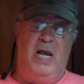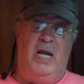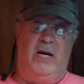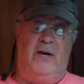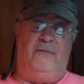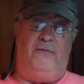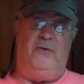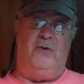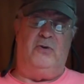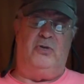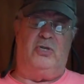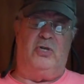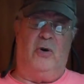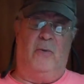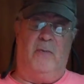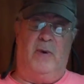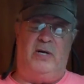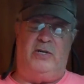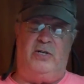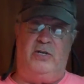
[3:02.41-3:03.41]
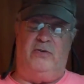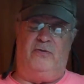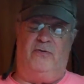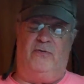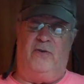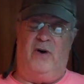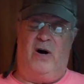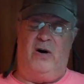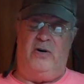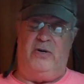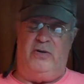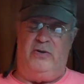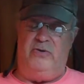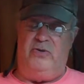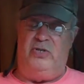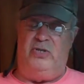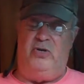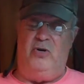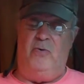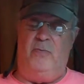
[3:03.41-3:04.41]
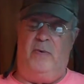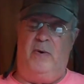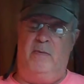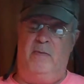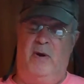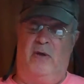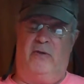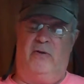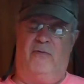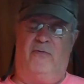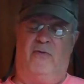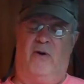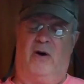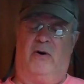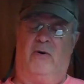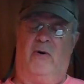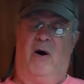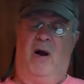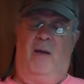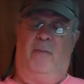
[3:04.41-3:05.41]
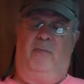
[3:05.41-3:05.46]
and if you so much as fart, you stupid motherfucker,